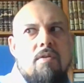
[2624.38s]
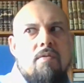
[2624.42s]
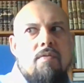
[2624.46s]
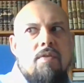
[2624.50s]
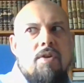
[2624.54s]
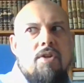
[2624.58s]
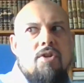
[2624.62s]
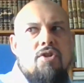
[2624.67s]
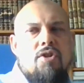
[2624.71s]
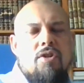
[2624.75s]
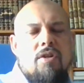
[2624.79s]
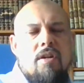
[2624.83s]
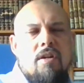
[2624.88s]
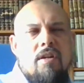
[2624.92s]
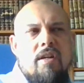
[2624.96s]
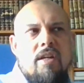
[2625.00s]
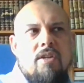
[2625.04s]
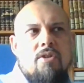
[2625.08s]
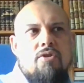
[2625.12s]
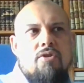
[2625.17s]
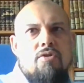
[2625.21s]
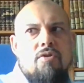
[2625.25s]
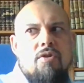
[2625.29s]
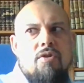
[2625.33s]
conventional
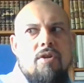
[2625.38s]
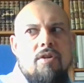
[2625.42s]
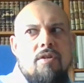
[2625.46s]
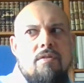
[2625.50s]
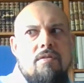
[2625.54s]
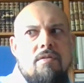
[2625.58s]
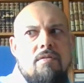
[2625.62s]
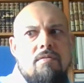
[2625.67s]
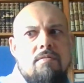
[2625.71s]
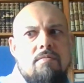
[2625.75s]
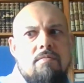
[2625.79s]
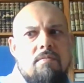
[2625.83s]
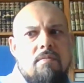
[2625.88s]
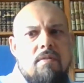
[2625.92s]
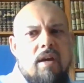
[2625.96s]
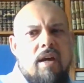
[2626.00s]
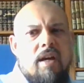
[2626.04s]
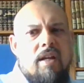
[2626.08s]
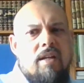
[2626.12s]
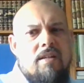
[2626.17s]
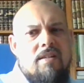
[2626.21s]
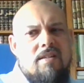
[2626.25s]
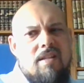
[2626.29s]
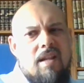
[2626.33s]
insurance
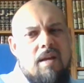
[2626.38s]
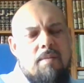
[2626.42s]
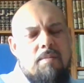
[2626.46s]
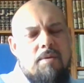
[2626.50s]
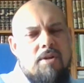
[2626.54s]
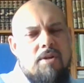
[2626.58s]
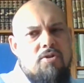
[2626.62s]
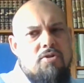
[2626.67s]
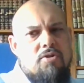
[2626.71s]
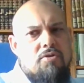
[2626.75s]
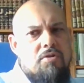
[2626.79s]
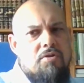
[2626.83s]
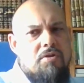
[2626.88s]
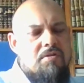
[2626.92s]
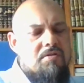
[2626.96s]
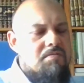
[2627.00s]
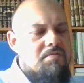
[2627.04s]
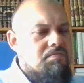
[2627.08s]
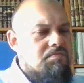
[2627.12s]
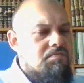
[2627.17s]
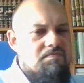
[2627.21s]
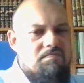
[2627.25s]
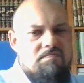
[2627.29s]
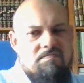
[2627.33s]
and Islamic
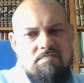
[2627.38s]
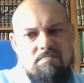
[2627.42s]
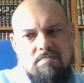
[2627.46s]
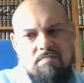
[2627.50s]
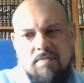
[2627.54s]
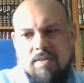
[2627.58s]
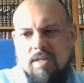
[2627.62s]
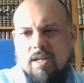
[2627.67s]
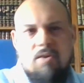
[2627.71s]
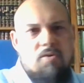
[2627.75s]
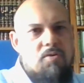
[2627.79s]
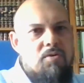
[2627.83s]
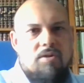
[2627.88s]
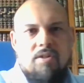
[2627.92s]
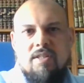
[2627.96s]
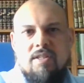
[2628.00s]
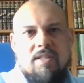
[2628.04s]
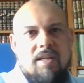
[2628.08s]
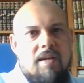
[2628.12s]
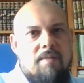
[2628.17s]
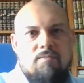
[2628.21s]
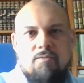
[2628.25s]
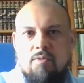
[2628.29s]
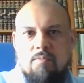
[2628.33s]
insurance, they look
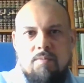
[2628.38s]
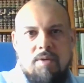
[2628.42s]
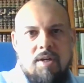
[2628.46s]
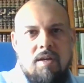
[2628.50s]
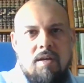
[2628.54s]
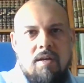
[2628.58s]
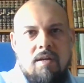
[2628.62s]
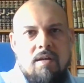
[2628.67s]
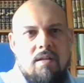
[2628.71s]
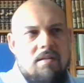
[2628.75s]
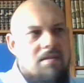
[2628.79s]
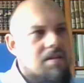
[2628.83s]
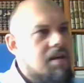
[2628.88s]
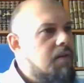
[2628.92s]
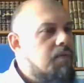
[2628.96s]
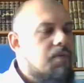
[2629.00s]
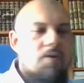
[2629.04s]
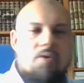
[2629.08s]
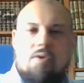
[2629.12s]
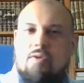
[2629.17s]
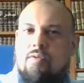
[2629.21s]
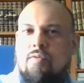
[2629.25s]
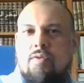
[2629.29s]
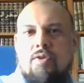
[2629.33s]
the same to me,
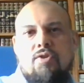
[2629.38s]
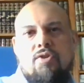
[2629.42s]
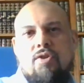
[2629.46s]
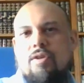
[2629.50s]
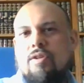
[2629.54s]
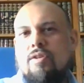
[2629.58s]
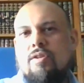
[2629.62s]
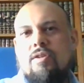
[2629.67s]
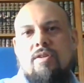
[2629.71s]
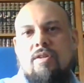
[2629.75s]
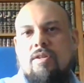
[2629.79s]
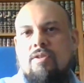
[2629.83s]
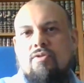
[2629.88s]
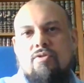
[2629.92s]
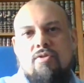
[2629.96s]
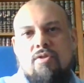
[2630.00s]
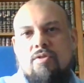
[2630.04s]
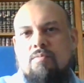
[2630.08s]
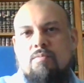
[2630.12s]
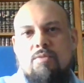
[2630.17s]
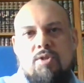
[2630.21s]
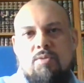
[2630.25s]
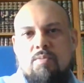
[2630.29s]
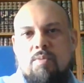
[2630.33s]
therefore conventional
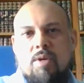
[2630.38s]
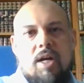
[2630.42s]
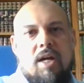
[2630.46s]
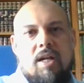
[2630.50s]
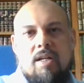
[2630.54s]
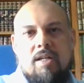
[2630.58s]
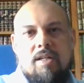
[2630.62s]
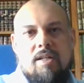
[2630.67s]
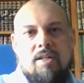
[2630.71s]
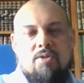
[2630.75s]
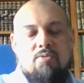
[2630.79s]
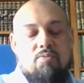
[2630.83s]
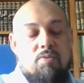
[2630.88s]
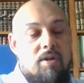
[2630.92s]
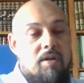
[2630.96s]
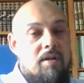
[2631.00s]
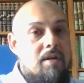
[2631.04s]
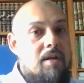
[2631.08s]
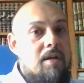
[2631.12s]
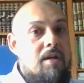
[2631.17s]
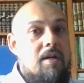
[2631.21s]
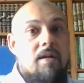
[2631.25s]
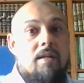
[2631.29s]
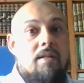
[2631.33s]
insurance must be halal as
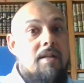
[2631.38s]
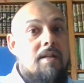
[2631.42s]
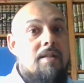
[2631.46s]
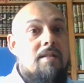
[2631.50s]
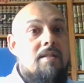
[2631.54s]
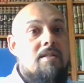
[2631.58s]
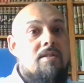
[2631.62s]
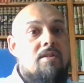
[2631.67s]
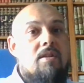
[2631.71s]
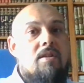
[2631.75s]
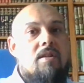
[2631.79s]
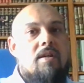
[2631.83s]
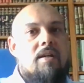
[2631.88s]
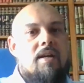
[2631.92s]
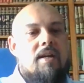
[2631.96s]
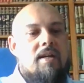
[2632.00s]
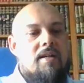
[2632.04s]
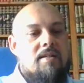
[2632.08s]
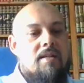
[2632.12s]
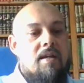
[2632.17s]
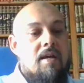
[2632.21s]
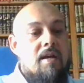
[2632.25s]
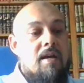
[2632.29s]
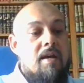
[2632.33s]
well. That is not the
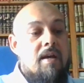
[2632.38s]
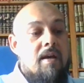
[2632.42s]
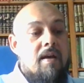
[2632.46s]
case.